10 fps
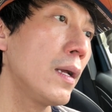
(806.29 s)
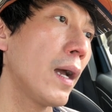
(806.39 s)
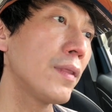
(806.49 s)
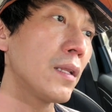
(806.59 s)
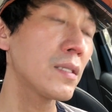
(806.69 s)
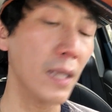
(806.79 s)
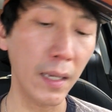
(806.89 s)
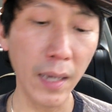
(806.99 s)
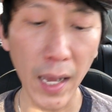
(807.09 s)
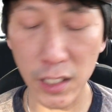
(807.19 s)
And then the
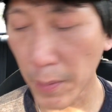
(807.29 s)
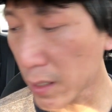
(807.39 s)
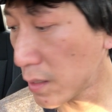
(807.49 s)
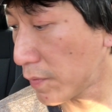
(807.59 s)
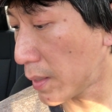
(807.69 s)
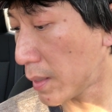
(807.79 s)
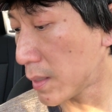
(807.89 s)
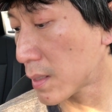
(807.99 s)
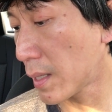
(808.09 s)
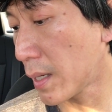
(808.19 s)
second aspect of it
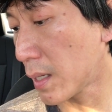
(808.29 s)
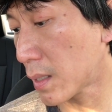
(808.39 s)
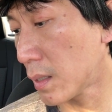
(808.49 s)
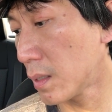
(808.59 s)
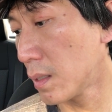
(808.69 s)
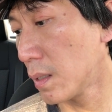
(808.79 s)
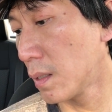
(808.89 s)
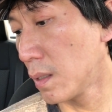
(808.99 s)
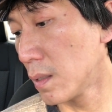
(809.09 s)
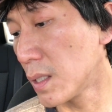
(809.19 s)
is like
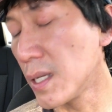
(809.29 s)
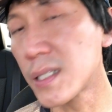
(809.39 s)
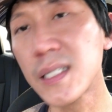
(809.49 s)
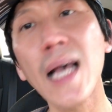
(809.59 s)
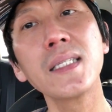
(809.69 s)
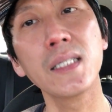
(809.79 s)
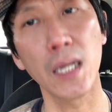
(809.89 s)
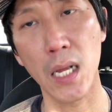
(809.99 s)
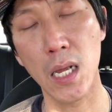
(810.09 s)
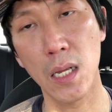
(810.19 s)
the
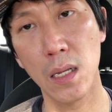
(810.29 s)
necessity